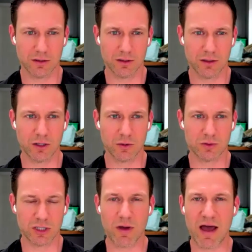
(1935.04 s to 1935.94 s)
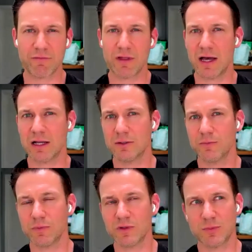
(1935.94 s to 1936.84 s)
do you have that
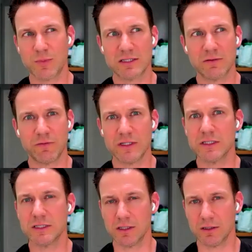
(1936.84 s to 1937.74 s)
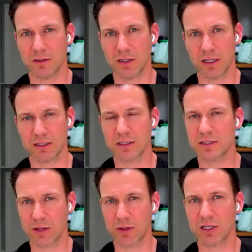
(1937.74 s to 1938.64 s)
specificity? And it does
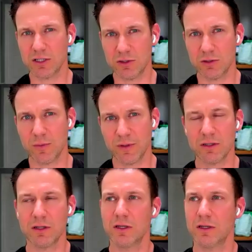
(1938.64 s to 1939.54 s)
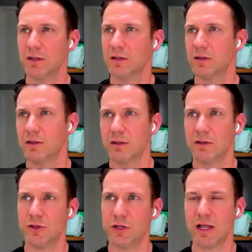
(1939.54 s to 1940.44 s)
sound like you do. I mean,
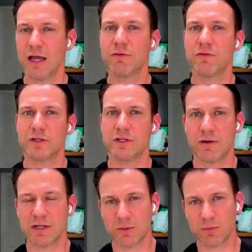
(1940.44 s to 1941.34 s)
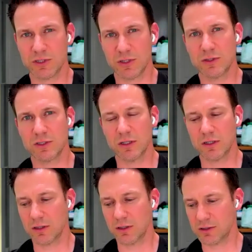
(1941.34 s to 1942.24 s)
the life of a director
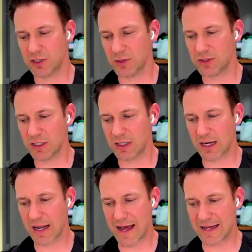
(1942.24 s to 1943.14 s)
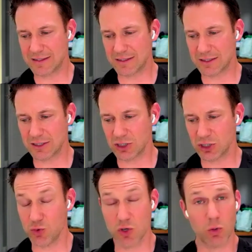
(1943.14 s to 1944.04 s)
producer, do you see that as
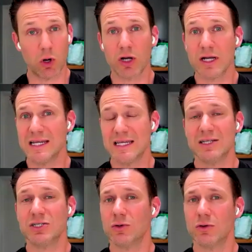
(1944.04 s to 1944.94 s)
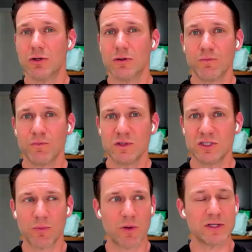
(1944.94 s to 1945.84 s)
you no longer need your
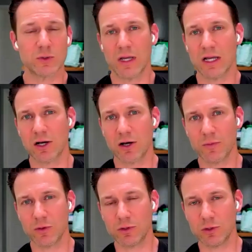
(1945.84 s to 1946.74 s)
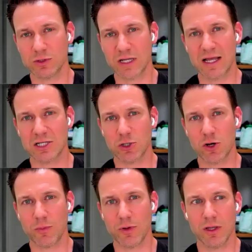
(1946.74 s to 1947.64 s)
supplemental income, your day
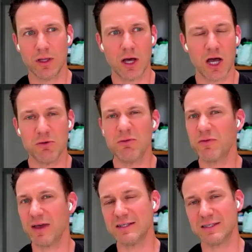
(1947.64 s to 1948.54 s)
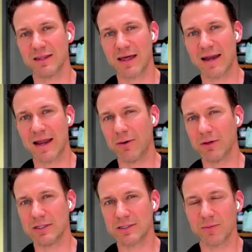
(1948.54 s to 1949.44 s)
job? Are you phasing that out
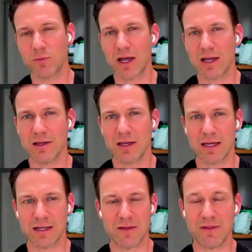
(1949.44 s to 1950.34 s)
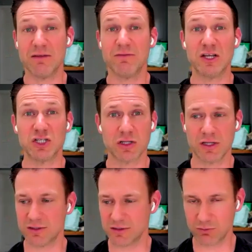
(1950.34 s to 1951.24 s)
in some way, and then eventually
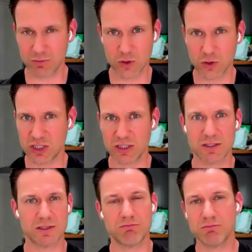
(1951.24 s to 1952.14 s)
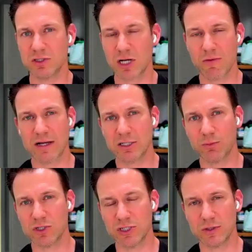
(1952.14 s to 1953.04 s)
it's you're just directing,
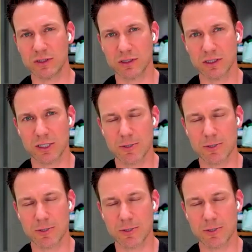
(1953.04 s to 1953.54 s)
producing?